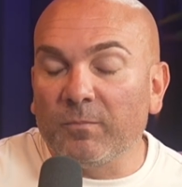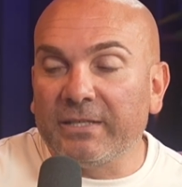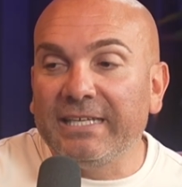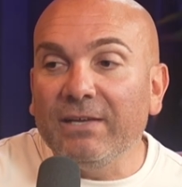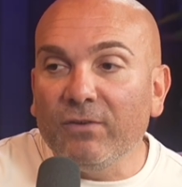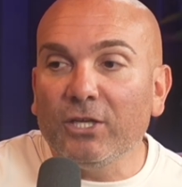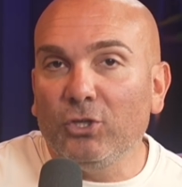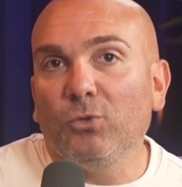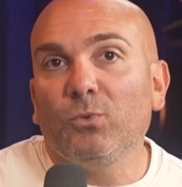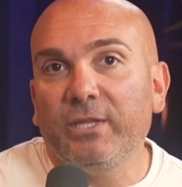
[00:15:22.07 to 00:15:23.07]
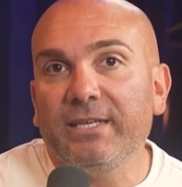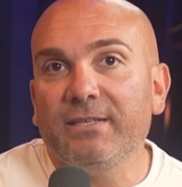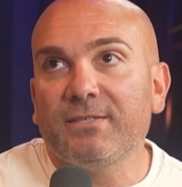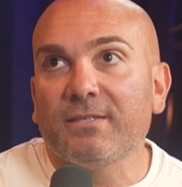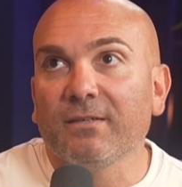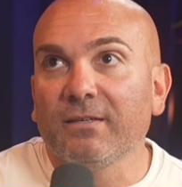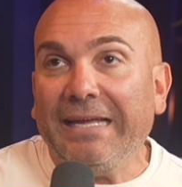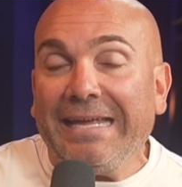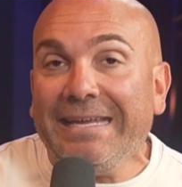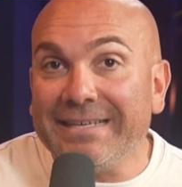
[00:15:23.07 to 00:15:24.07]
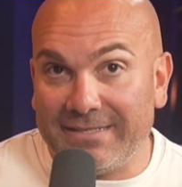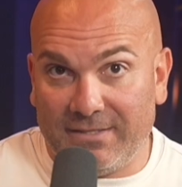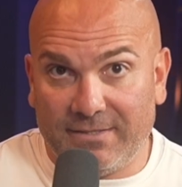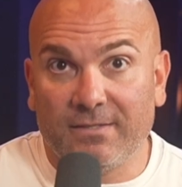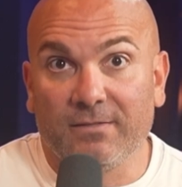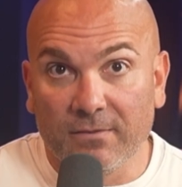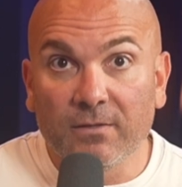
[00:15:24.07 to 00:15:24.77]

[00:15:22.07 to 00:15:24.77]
giving you these hints,